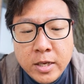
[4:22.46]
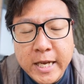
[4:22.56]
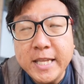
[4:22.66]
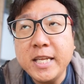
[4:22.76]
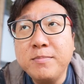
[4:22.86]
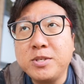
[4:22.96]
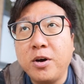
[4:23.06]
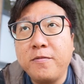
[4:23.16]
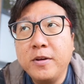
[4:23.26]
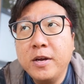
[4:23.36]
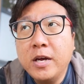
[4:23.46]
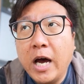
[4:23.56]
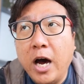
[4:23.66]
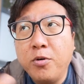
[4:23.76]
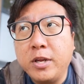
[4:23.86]
In terms of
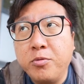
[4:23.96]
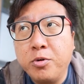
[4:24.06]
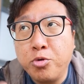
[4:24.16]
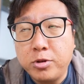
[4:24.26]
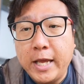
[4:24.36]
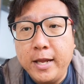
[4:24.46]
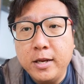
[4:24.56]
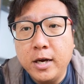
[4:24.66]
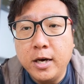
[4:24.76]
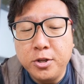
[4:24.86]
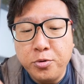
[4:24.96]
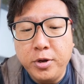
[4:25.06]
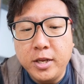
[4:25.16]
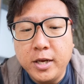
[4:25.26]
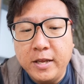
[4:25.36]
how they will rotate
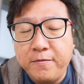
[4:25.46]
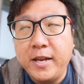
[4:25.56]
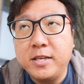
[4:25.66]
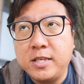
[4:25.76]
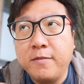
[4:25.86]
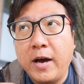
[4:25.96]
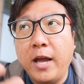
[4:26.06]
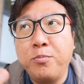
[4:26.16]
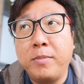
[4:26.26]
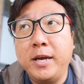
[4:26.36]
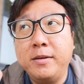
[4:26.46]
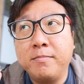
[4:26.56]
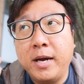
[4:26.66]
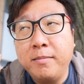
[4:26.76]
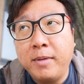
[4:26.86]
during the event itself,
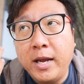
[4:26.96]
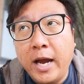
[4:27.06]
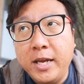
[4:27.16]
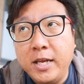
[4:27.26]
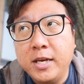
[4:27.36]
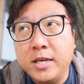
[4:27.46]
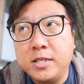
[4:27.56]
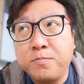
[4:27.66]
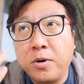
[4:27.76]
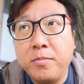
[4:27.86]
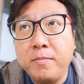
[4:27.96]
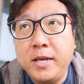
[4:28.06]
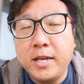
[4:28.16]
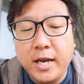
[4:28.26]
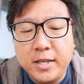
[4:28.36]
my idea is
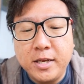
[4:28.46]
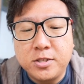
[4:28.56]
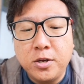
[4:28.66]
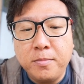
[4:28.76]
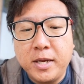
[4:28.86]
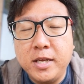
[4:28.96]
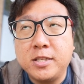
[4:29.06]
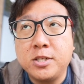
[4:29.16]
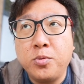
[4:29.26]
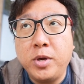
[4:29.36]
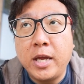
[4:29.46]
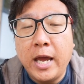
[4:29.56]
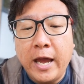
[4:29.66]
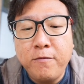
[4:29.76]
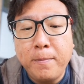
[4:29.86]
probably Niantic is going to make it in such a way that
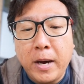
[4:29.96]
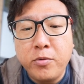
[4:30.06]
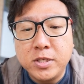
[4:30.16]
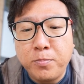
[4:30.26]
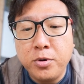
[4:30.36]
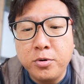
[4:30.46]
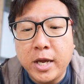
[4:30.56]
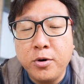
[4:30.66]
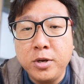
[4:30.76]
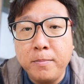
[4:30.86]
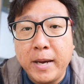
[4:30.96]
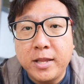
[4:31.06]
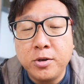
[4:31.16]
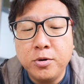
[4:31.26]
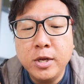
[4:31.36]
every power spot you can only
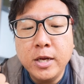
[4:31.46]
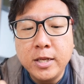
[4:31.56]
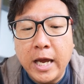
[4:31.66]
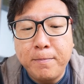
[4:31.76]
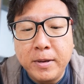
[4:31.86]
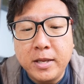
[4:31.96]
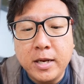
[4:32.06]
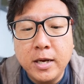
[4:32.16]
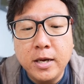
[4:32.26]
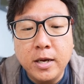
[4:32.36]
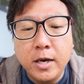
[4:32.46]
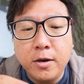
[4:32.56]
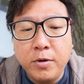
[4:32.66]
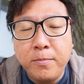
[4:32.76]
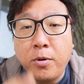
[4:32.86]
battle that particular
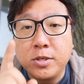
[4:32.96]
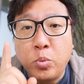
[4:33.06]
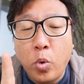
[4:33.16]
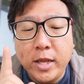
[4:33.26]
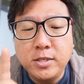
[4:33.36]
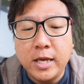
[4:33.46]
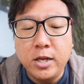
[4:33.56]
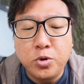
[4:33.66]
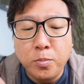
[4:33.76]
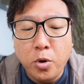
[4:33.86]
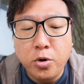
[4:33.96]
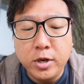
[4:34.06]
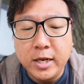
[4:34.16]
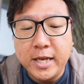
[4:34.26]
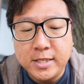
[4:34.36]
raid boss once, and then tomorrow,
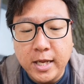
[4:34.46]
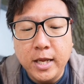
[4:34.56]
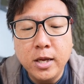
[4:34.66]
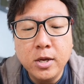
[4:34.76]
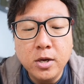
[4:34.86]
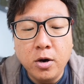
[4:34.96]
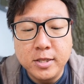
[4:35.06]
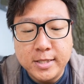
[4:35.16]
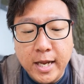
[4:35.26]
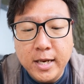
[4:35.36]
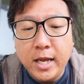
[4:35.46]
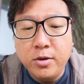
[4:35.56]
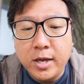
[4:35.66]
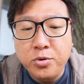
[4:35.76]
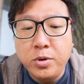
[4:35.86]
the next day, on Sunday, you
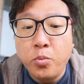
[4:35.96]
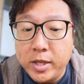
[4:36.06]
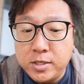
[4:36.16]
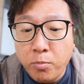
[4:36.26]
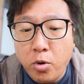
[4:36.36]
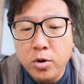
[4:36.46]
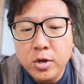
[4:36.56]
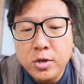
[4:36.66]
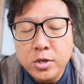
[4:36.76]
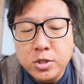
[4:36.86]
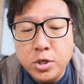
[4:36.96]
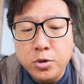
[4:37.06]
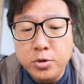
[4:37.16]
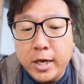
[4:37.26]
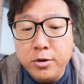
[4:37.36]
can do it once more.
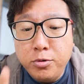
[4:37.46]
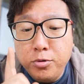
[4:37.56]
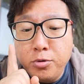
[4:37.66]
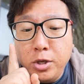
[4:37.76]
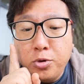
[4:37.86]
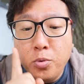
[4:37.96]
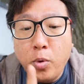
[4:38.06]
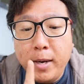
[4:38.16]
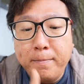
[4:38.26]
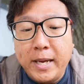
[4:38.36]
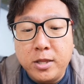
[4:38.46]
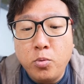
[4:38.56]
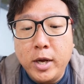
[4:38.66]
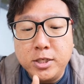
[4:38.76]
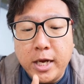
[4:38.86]
So you can only do one battle,
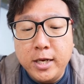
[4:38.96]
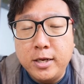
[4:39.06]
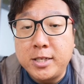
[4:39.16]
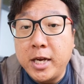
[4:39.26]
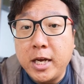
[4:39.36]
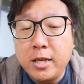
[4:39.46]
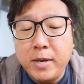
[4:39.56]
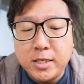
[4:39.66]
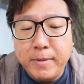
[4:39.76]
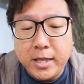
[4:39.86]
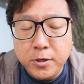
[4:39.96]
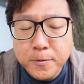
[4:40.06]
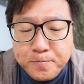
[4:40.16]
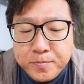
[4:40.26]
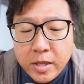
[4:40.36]
one Gigantamax
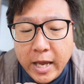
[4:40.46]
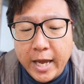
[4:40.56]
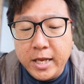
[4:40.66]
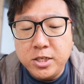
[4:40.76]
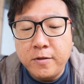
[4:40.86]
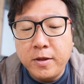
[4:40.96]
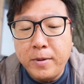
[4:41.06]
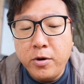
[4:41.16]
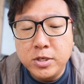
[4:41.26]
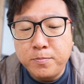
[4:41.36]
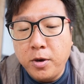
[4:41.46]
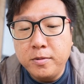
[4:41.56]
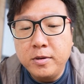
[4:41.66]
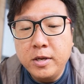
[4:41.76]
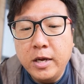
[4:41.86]
battle at each of the power spot.
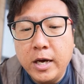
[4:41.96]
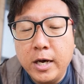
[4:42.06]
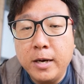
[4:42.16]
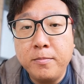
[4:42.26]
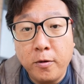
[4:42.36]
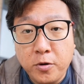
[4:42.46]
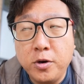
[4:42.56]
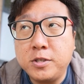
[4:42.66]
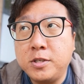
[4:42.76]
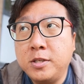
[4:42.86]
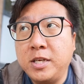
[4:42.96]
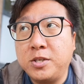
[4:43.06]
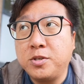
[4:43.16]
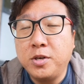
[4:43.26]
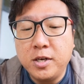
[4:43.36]
Of course, this
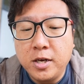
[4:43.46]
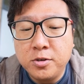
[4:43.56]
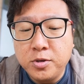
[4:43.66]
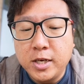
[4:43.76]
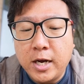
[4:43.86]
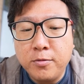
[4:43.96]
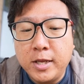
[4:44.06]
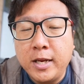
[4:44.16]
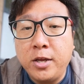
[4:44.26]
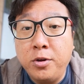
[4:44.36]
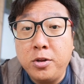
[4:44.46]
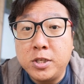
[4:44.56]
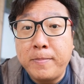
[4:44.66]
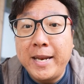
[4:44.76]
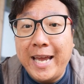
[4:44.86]
is also accounting that you need to
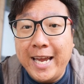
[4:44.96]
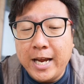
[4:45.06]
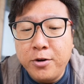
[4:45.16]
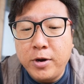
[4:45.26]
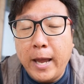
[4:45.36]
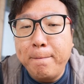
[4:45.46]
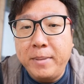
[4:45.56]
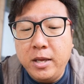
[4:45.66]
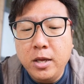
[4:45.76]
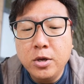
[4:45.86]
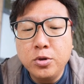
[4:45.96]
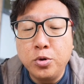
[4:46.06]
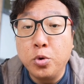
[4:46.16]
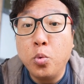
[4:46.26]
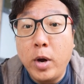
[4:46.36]
spend 800 MP to
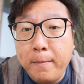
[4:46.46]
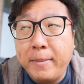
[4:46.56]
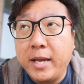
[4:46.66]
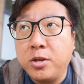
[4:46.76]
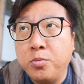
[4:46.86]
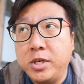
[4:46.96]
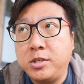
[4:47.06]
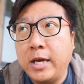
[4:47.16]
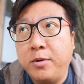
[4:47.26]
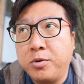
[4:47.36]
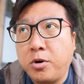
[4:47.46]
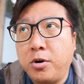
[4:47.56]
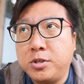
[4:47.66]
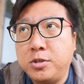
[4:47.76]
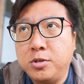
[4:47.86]
do one battle, which that will
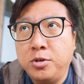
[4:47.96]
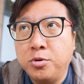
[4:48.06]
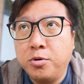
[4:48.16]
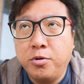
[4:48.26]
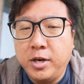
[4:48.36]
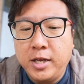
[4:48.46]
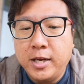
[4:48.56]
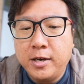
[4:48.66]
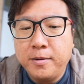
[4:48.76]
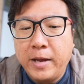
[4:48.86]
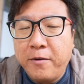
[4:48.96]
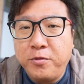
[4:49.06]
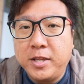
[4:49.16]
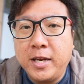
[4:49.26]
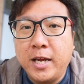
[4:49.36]
cost you already
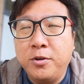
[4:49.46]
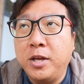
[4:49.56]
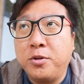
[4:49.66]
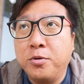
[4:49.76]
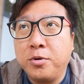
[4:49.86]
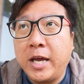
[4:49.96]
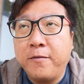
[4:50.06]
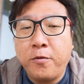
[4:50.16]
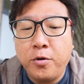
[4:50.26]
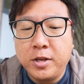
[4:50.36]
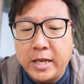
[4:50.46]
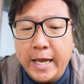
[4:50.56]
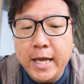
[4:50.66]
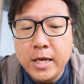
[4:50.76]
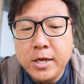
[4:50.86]
everything that you need to get for the
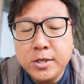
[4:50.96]
day.